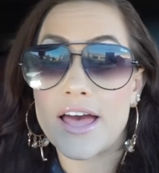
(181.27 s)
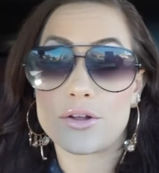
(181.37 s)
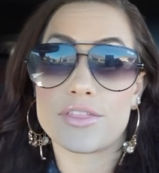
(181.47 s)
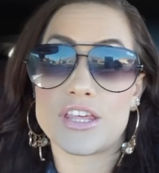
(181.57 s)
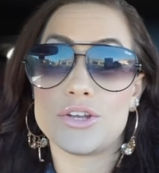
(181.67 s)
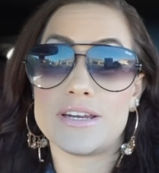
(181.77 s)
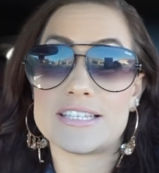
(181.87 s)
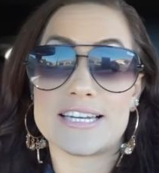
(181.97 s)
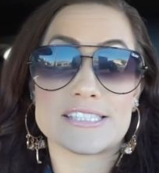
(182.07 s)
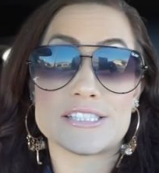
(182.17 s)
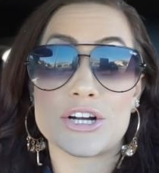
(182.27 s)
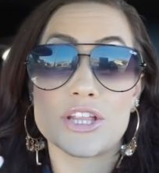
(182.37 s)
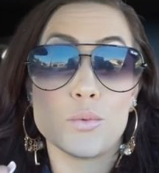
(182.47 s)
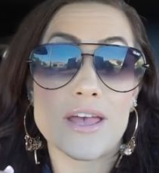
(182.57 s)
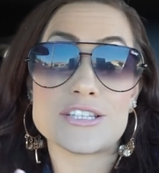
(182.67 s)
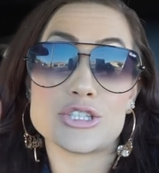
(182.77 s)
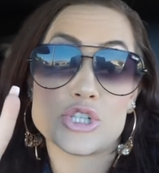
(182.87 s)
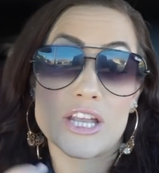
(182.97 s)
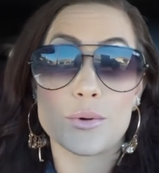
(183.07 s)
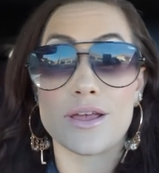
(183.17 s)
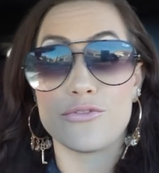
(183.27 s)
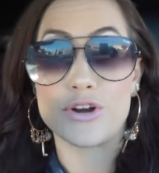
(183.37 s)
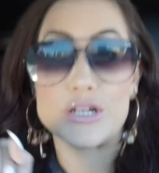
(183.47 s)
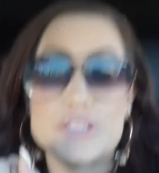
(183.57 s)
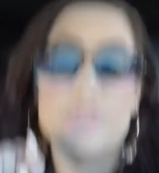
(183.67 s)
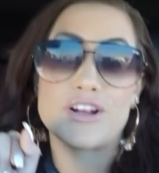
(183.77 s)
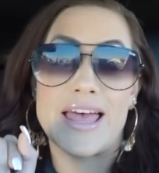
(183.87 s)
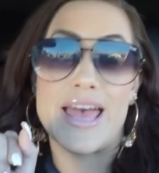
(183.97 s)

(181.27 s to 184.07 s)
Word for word: I don't think you need to necessarily wait till January 1st for